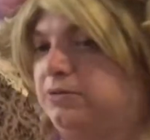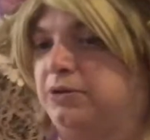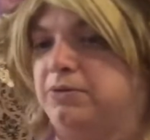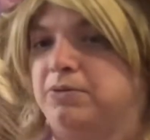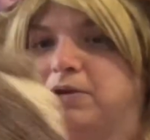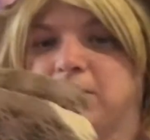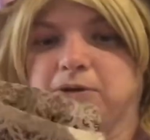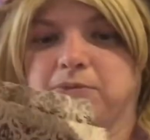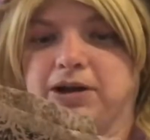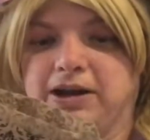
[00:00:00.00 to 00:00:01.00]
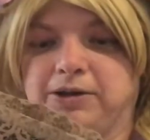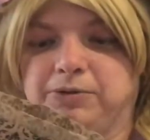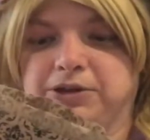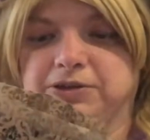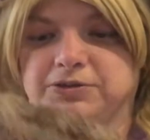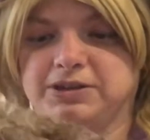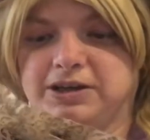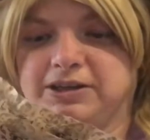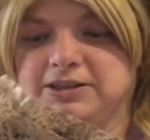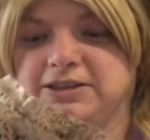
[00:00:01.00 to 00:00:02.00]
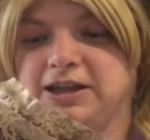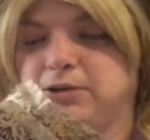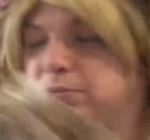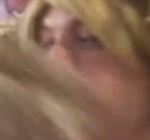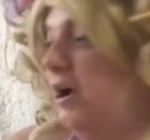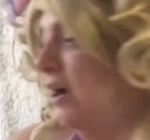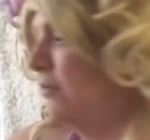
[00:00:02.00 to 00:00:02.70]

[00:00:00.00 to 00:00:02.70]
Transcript: know what I will use out of these yet, but I